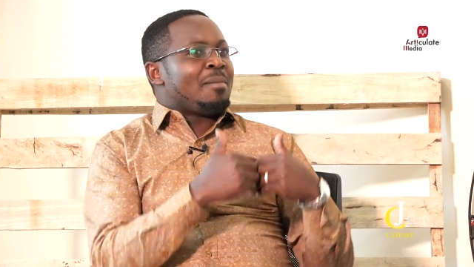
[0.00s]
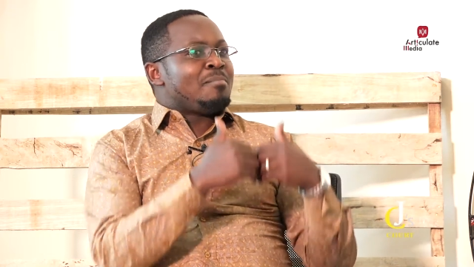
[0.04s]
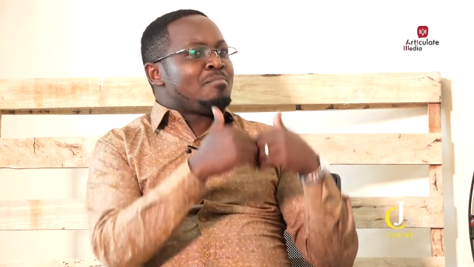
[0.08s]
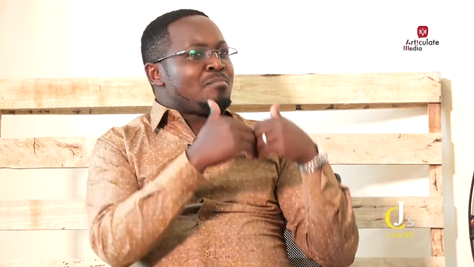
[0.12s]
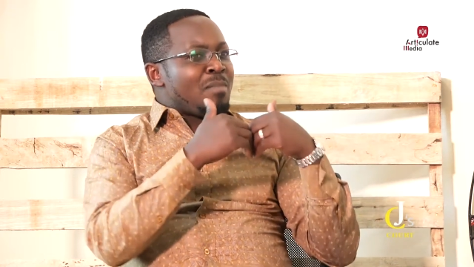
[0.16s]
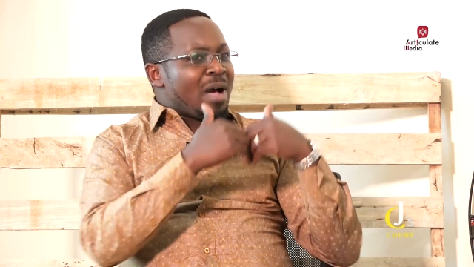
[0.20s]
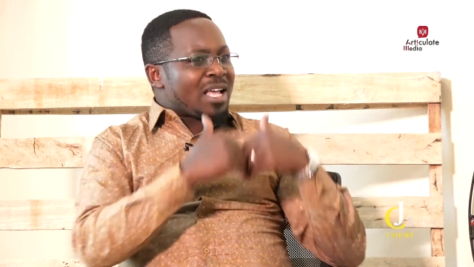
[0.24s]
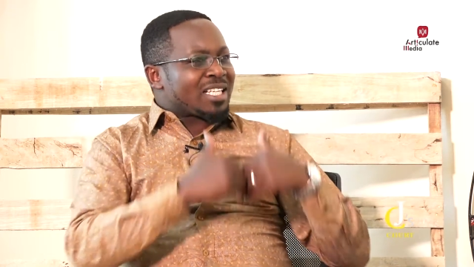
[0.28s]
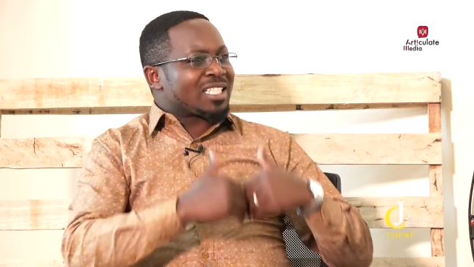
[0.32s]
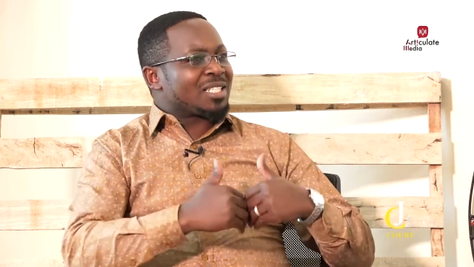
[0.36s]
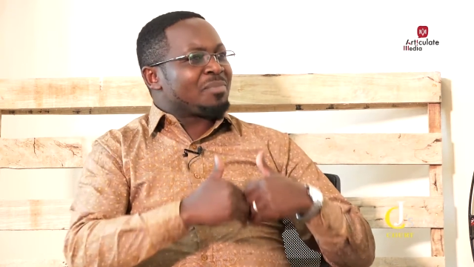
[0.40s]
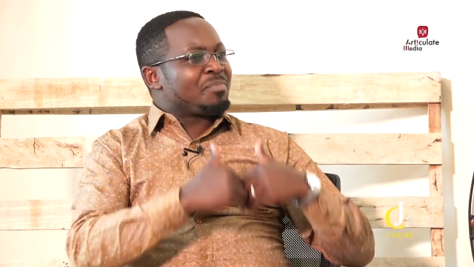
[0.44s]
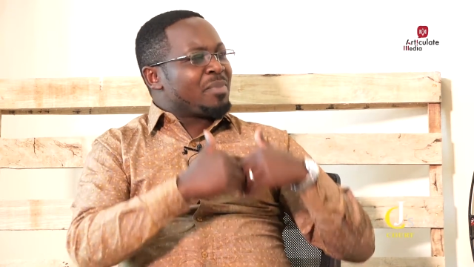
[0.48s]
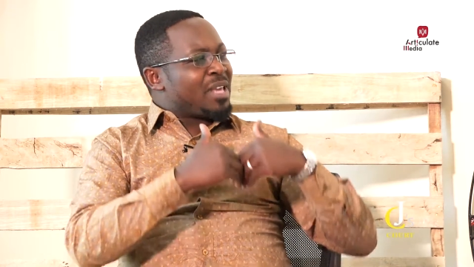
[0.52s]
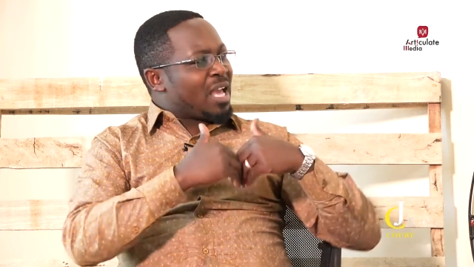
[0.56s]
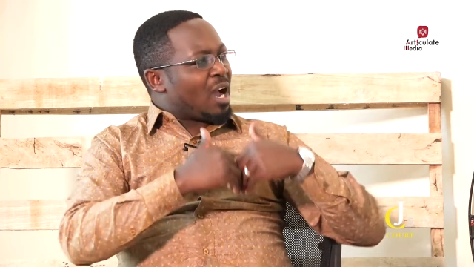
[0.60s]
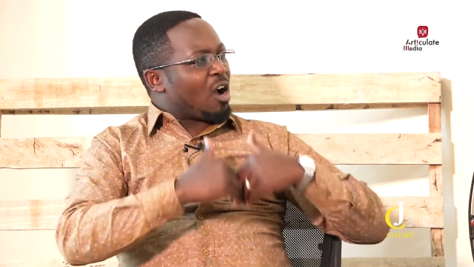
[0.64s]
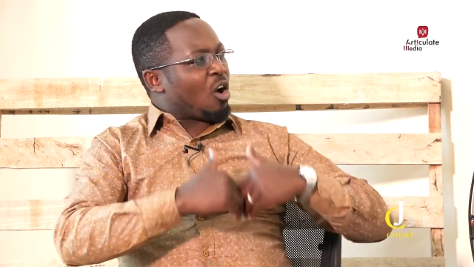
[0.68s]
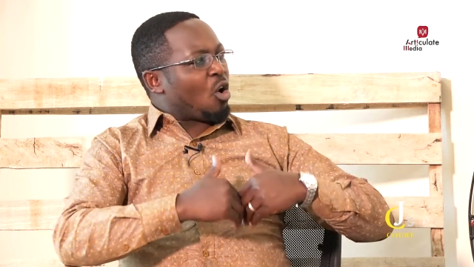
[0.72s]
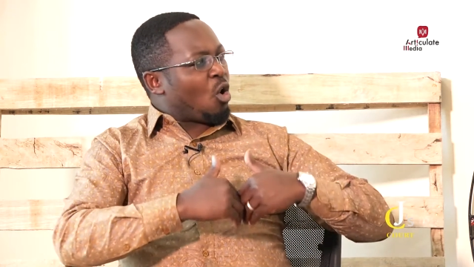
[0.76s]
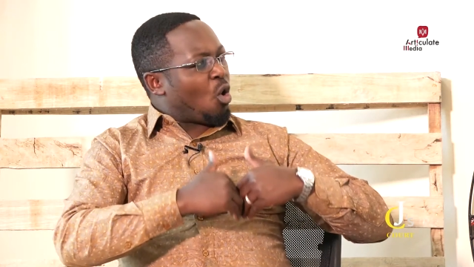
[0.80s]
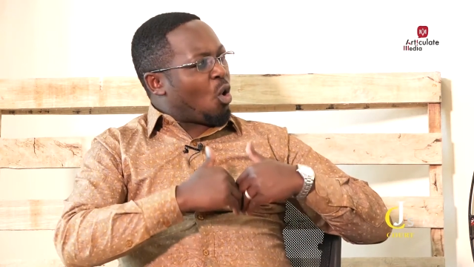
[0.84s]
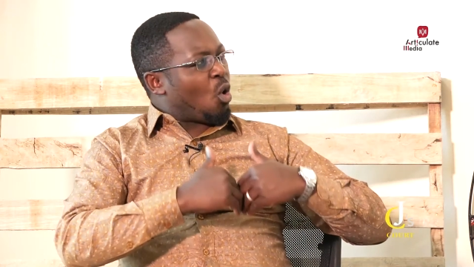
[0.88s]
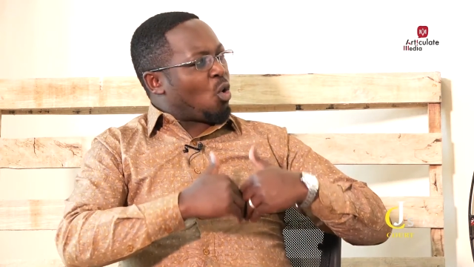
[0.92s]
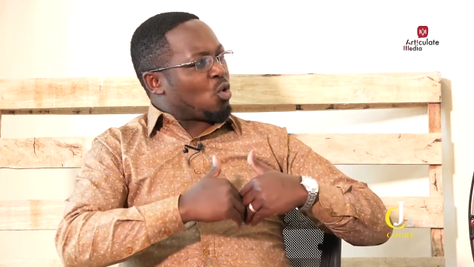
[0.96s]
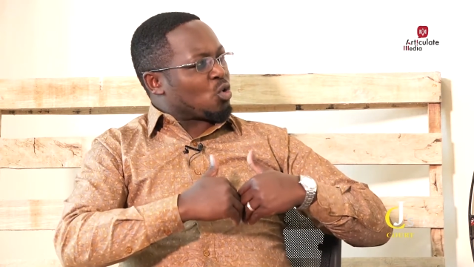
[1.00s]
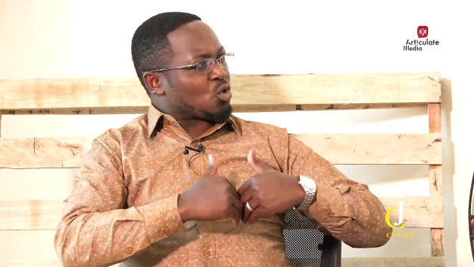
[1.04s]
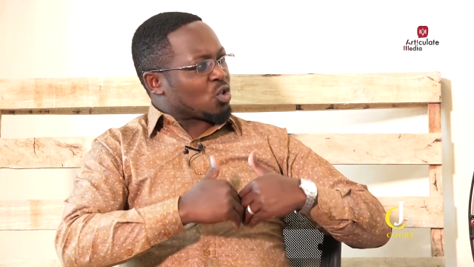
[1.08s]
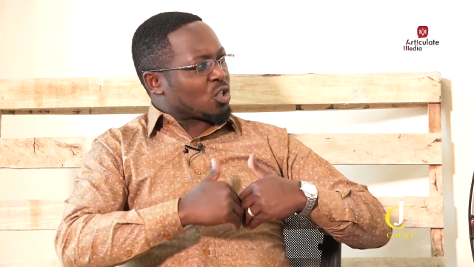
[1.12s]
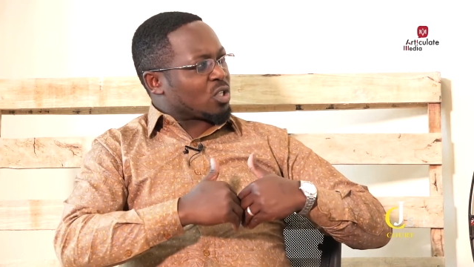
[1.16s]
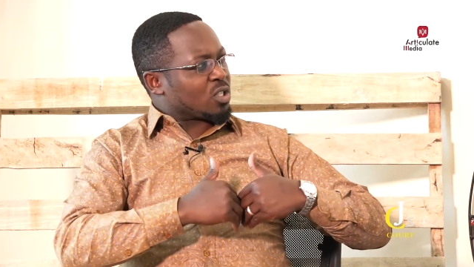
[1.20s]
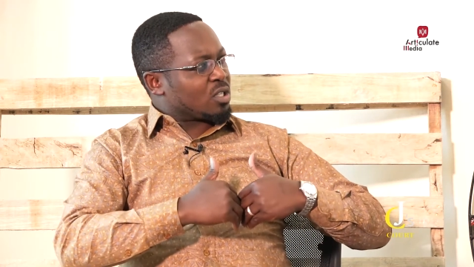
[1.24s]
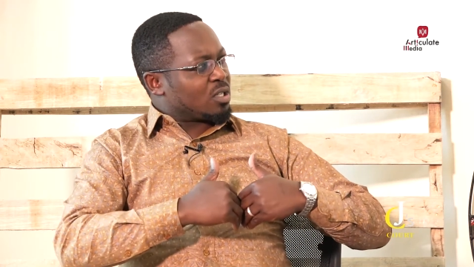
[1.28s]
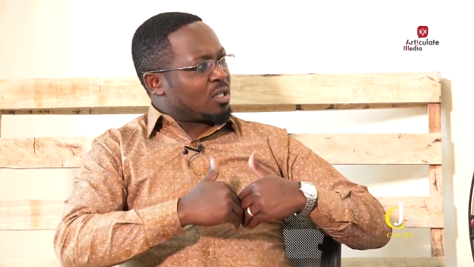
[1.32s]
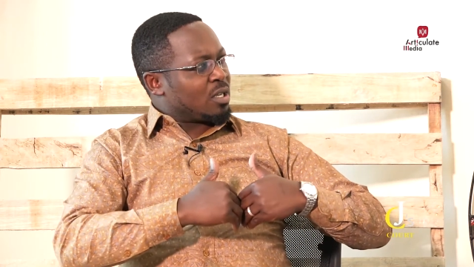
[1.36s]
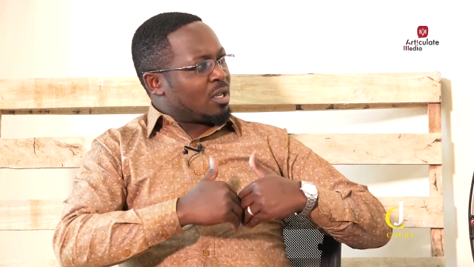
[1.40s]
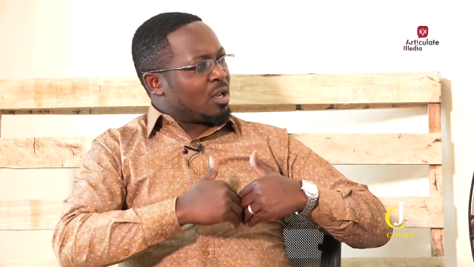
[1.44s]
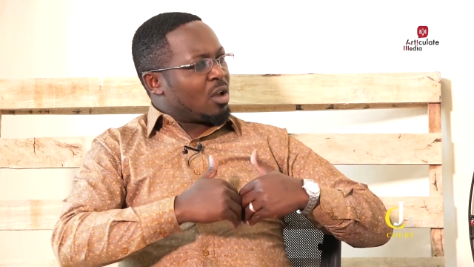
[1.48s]
must be a
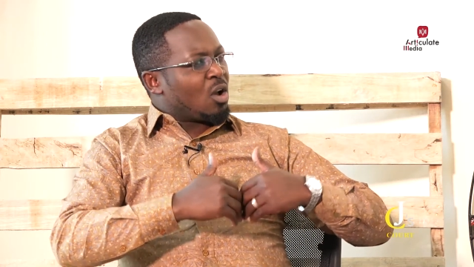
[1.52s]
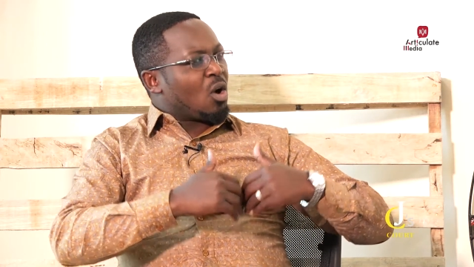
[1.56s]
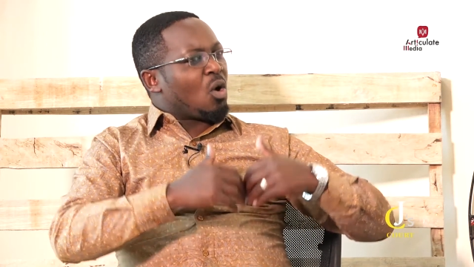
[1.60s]
cause